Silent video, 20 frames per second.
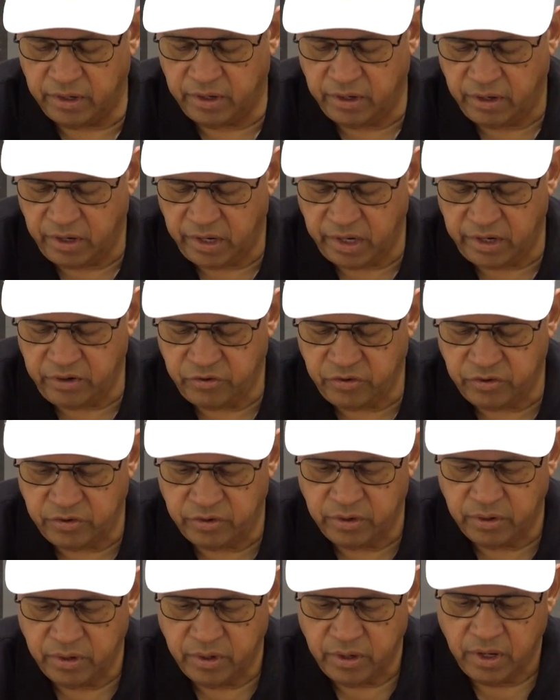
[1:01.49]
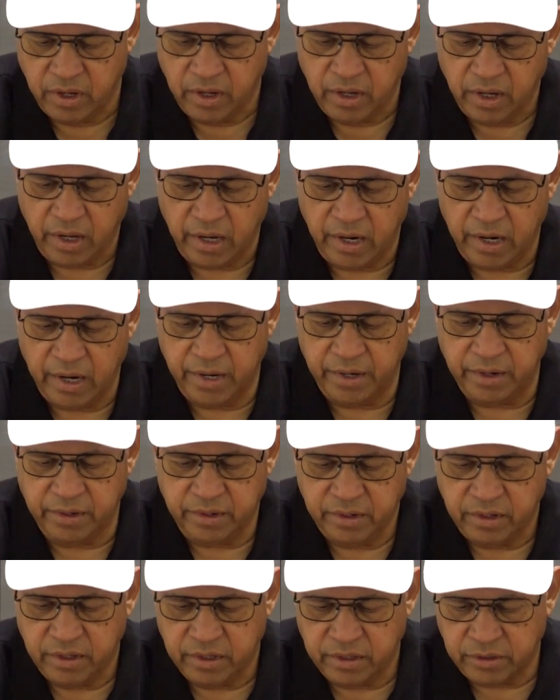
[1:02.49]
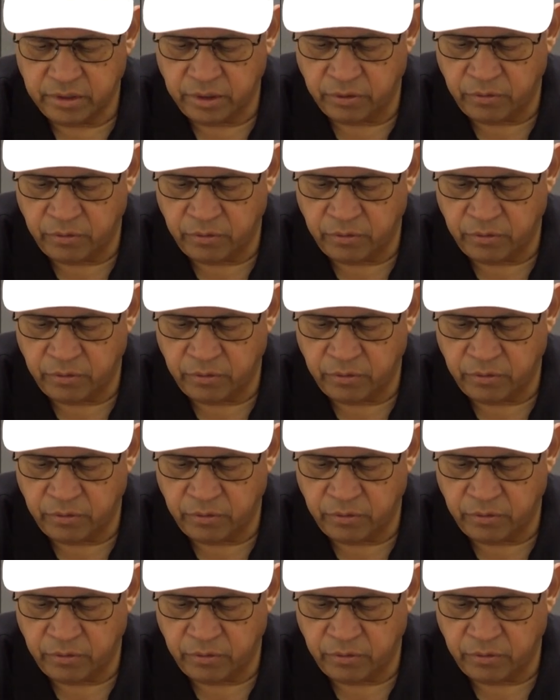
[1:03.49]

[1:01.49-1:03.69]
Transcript: lens, and the